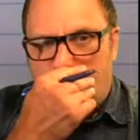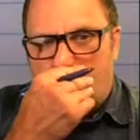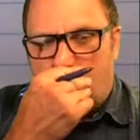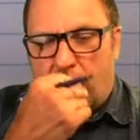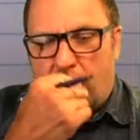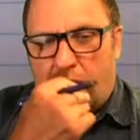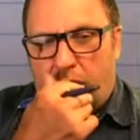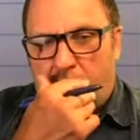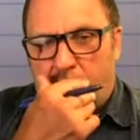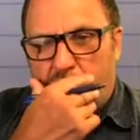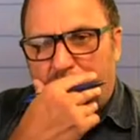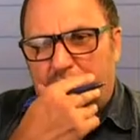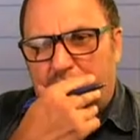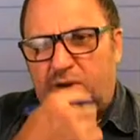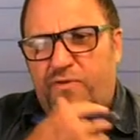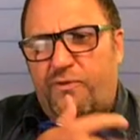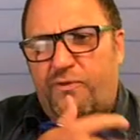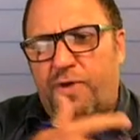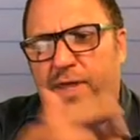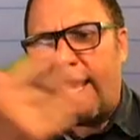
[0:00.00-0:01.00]
What
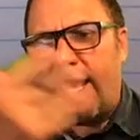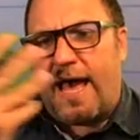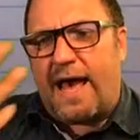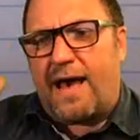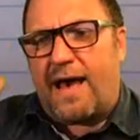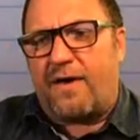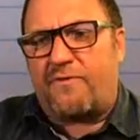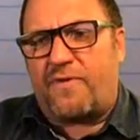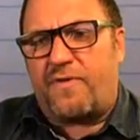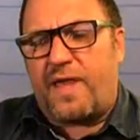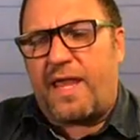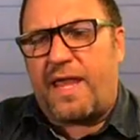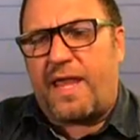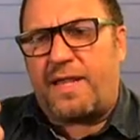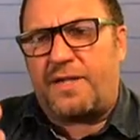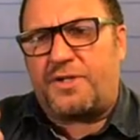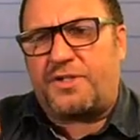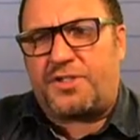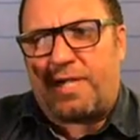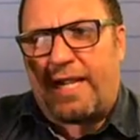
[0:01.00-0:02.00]
if we have
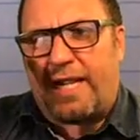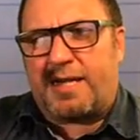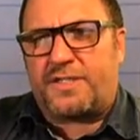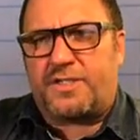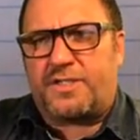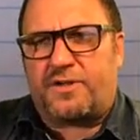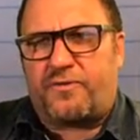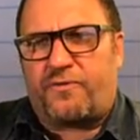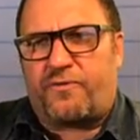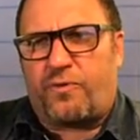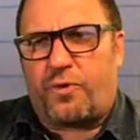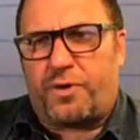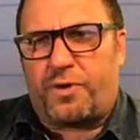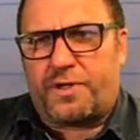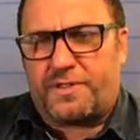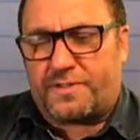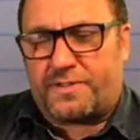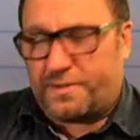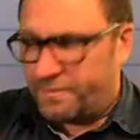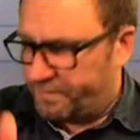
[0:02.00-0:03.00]
a changing
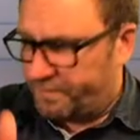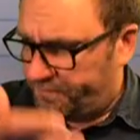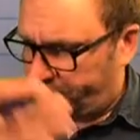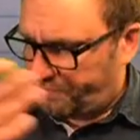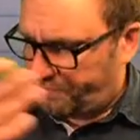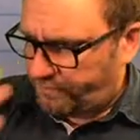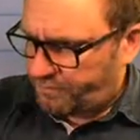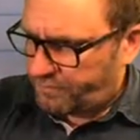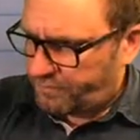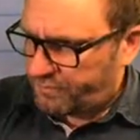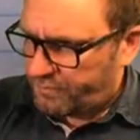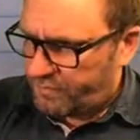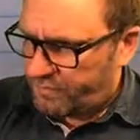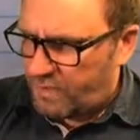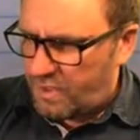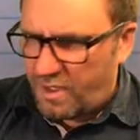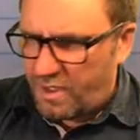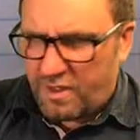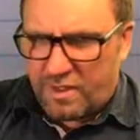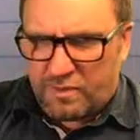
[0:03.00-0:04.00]
force?
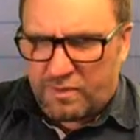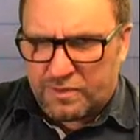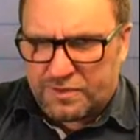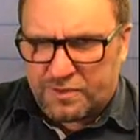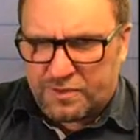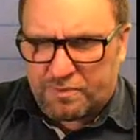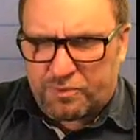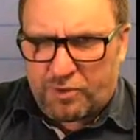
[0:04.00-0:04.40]
That was a